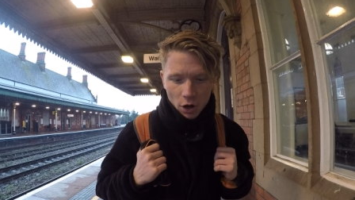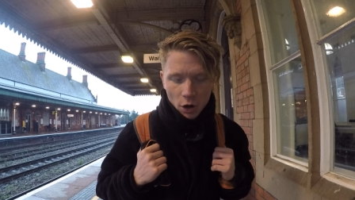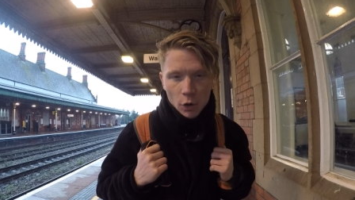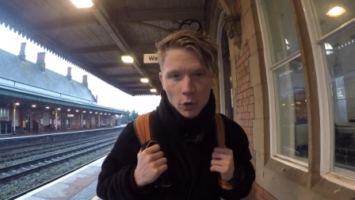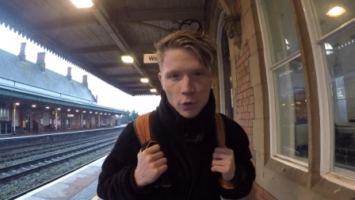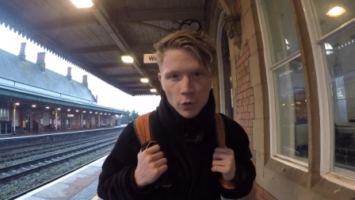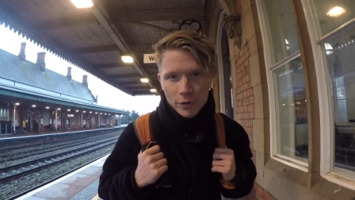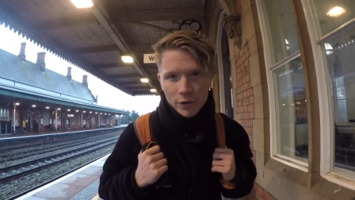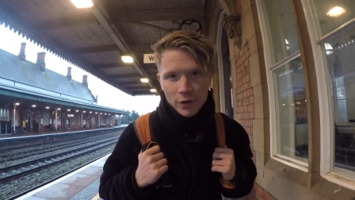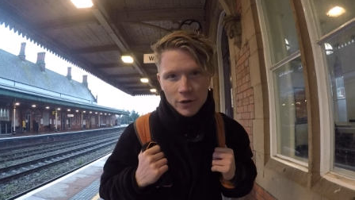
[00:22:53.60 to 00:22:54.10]

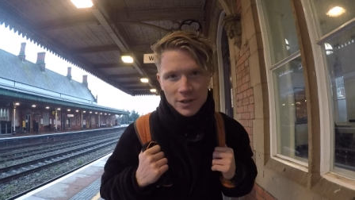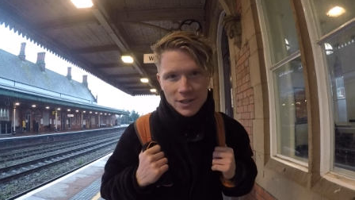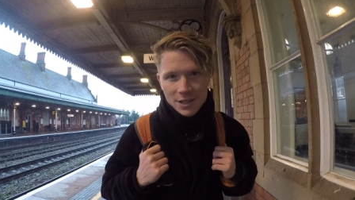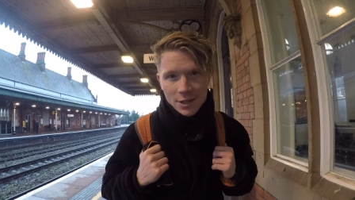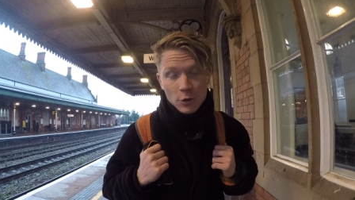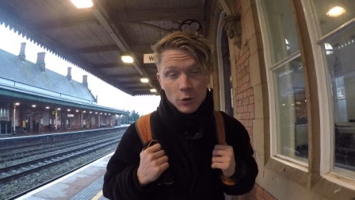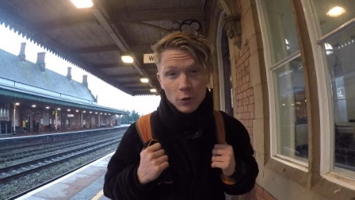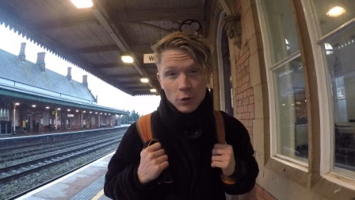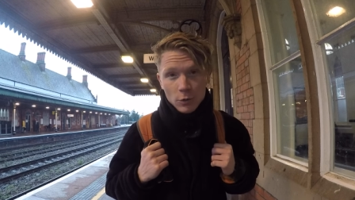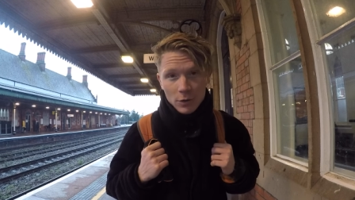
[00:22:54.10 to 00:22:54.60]
over
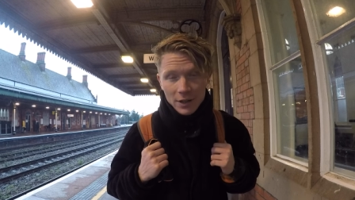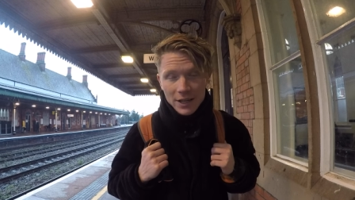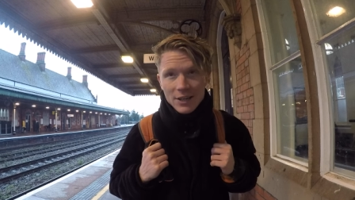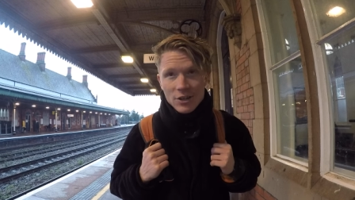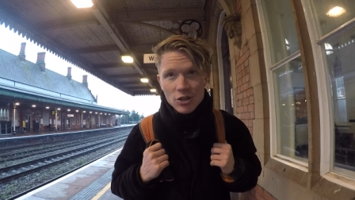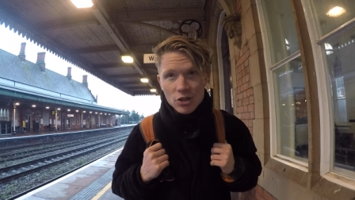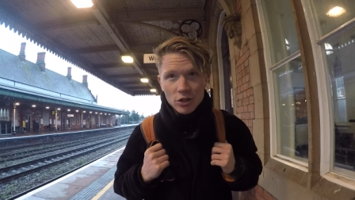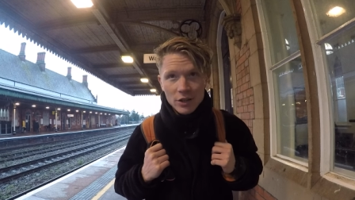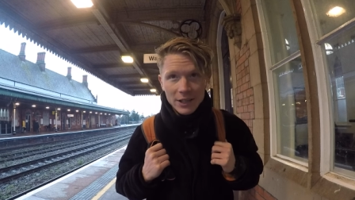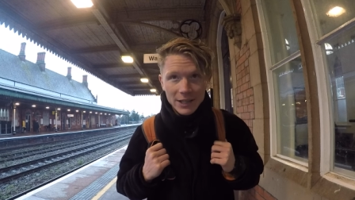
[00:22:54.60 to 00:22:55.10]
until you
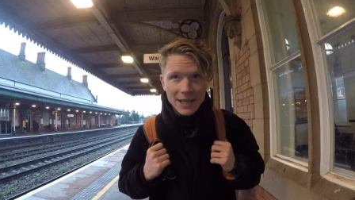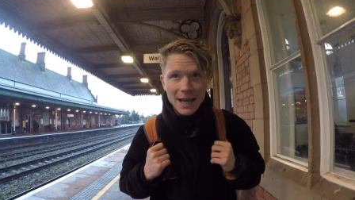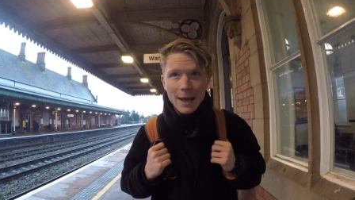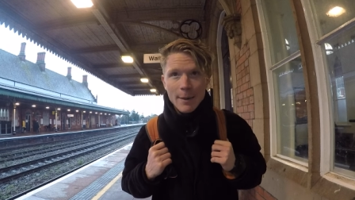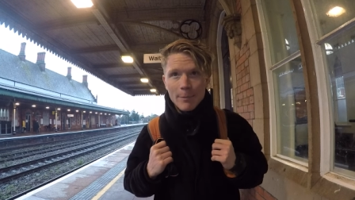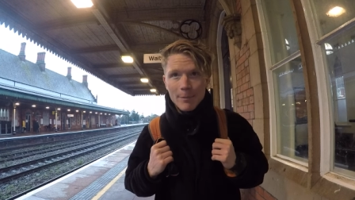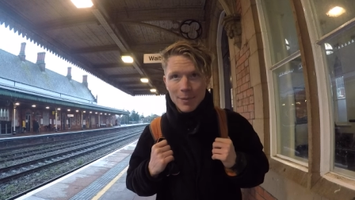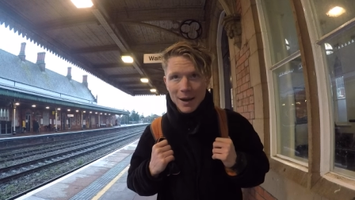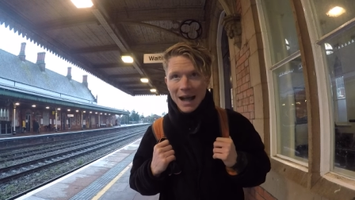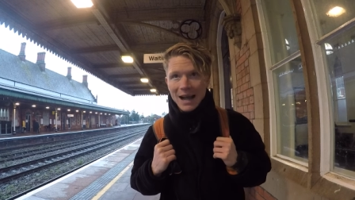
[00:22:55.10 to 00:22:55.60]
literally get
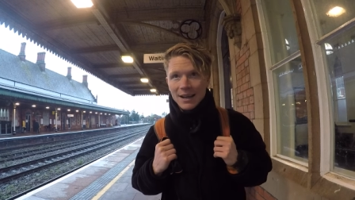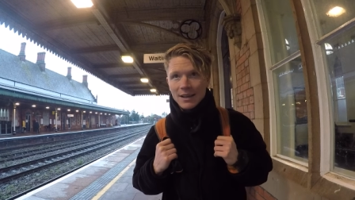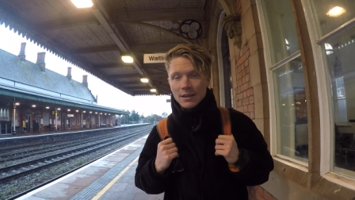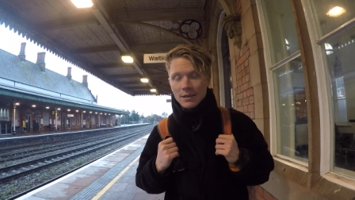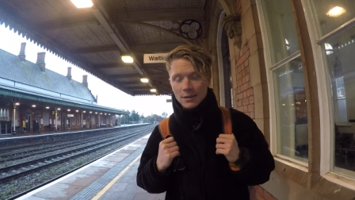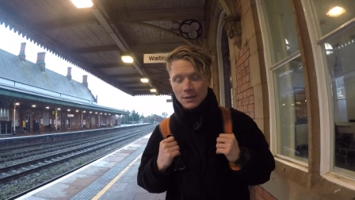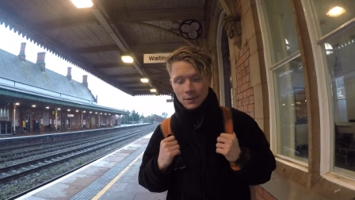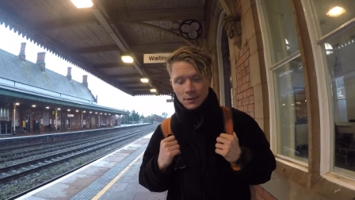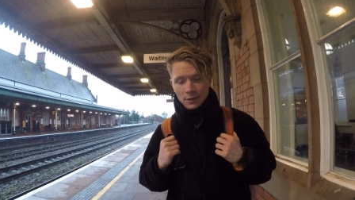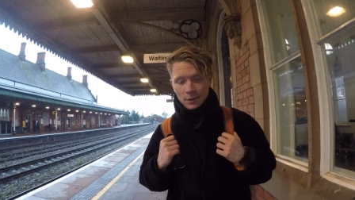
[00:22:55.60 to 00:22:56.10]
back
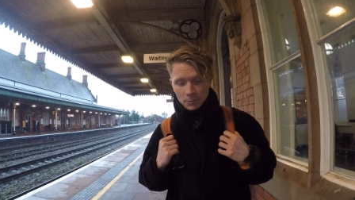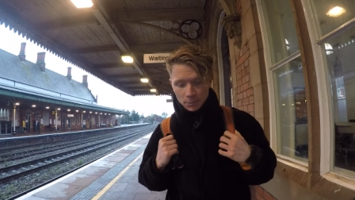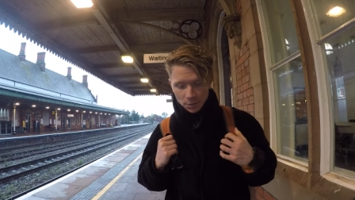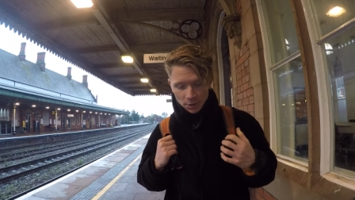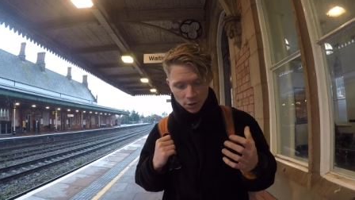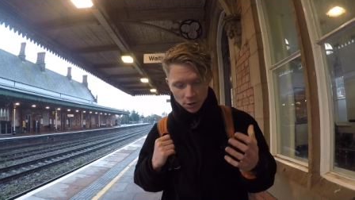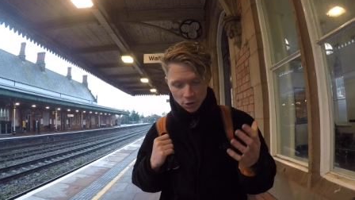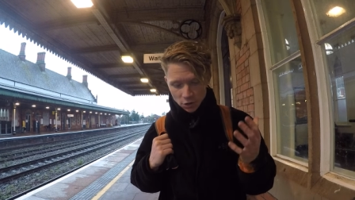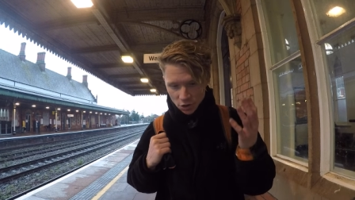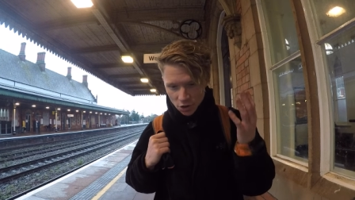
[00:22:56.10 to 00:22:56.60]

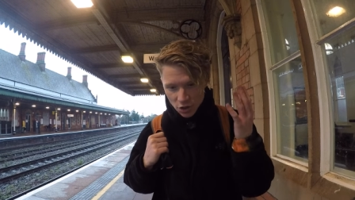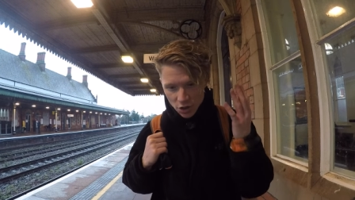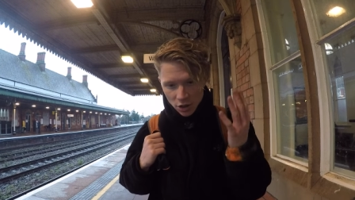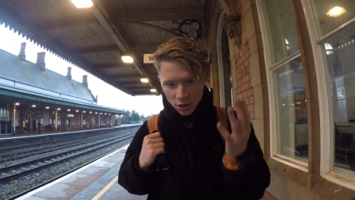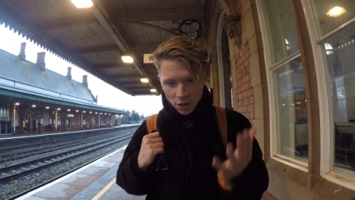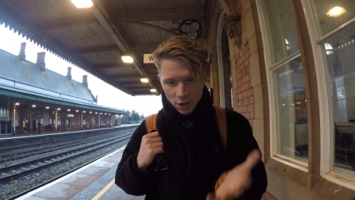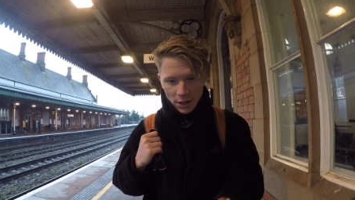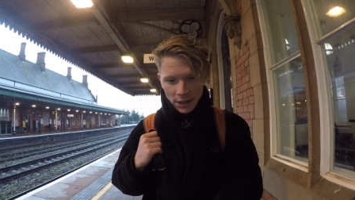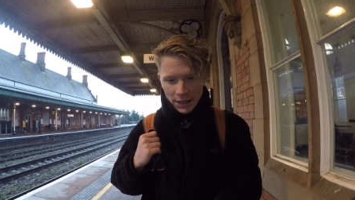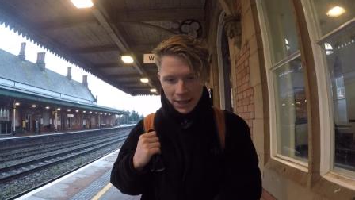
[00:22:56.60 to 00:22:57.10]

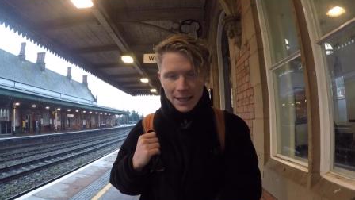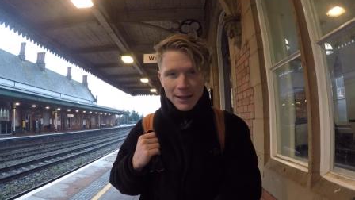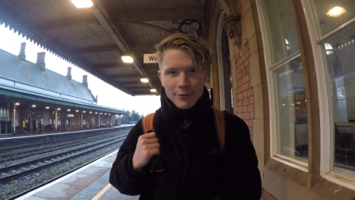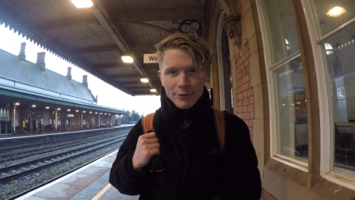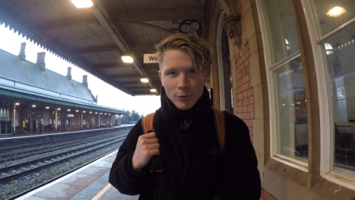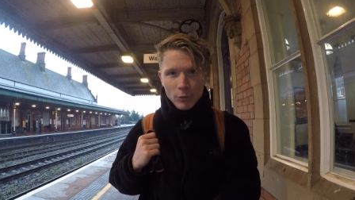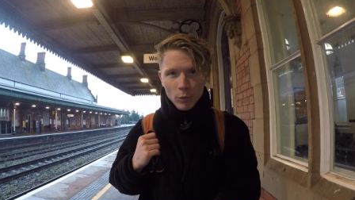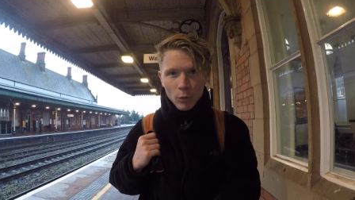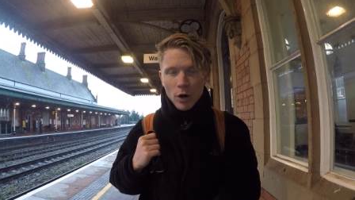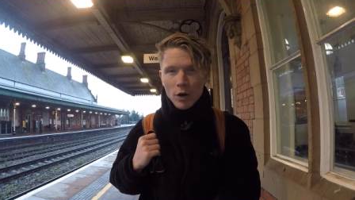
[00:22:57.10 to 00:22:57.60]
because
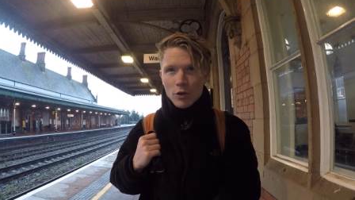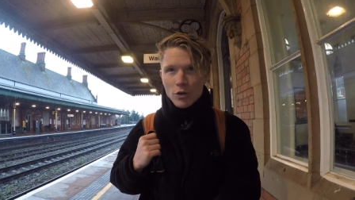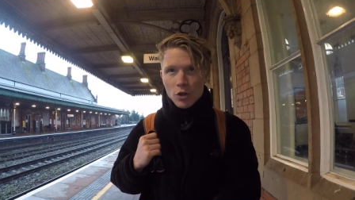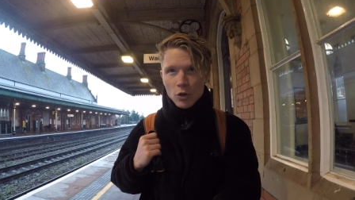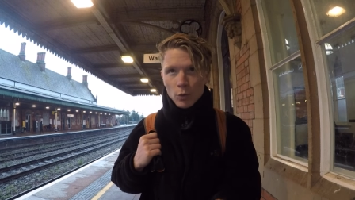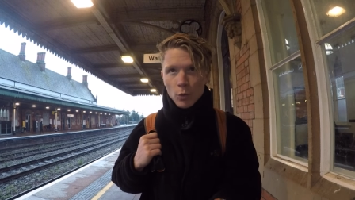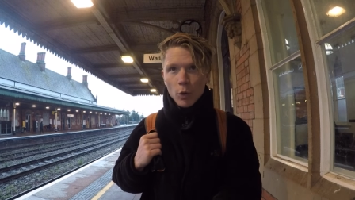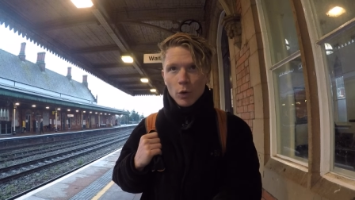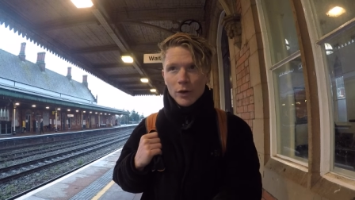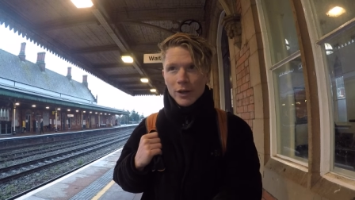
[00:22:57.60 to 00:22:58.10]
even whilst you're
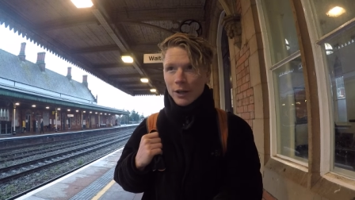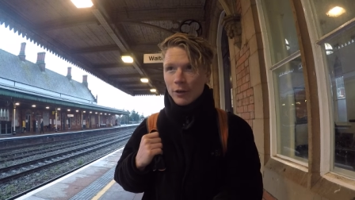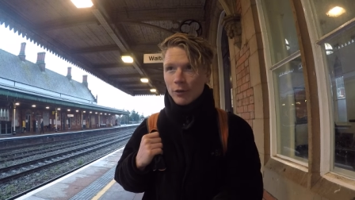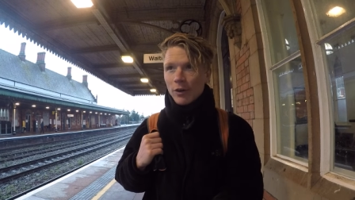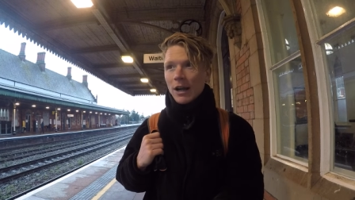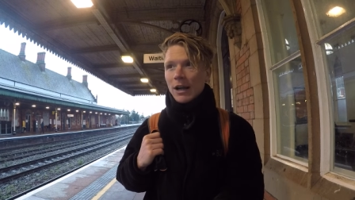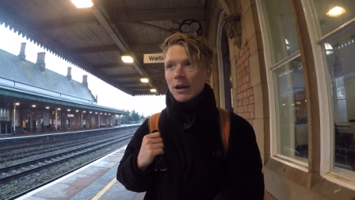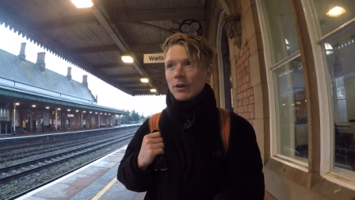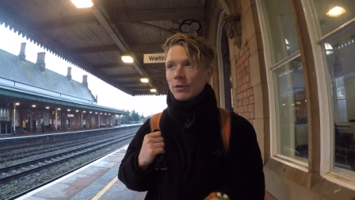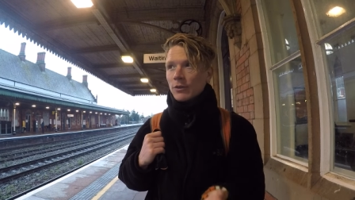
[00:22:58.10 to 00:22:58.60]
walking
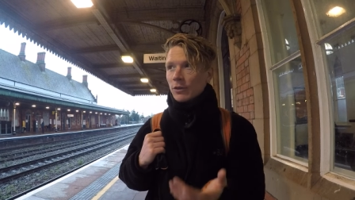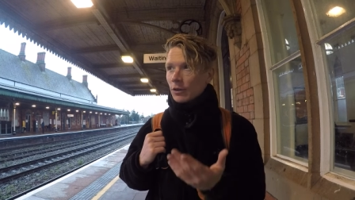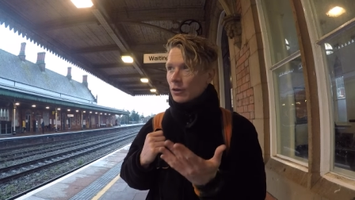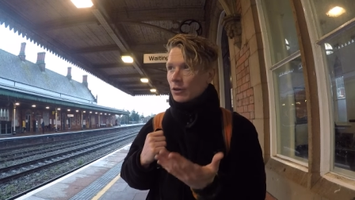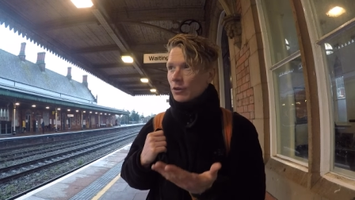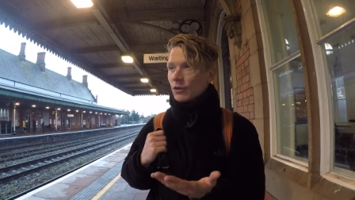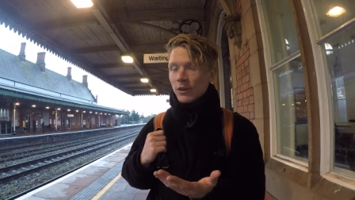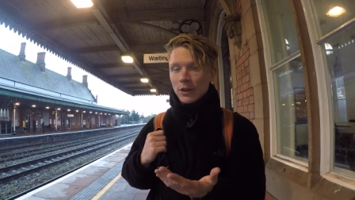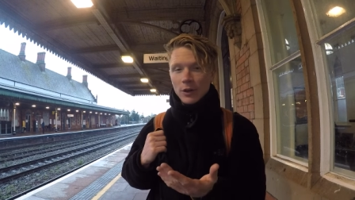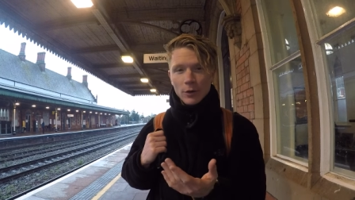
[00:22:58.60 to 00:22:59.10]
around, you're
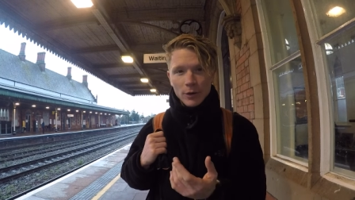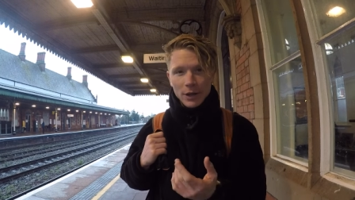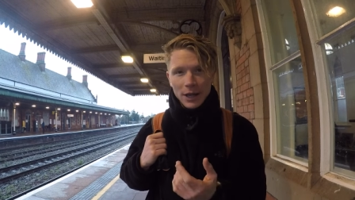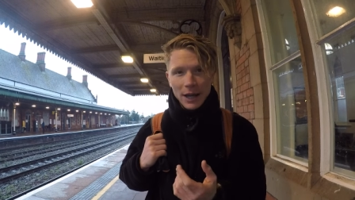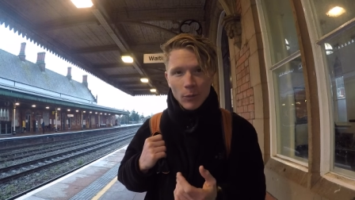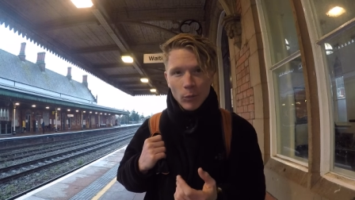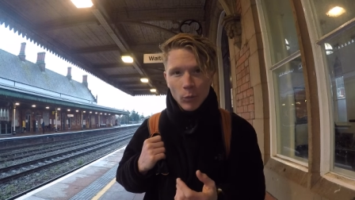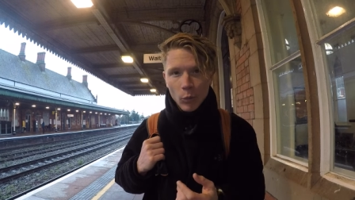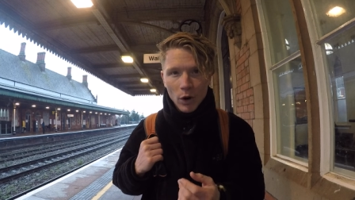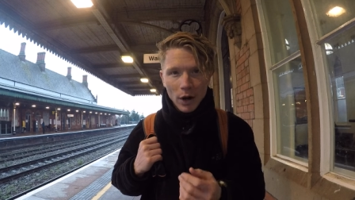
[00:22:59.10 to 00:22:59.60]
still
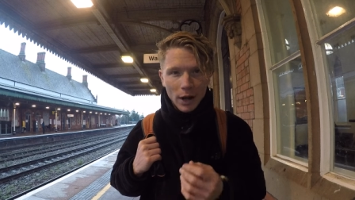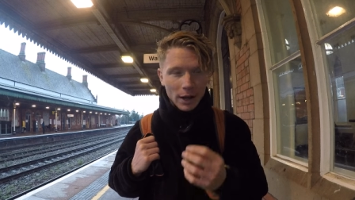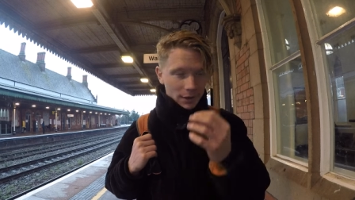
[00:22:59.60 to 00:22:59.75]
getting wet.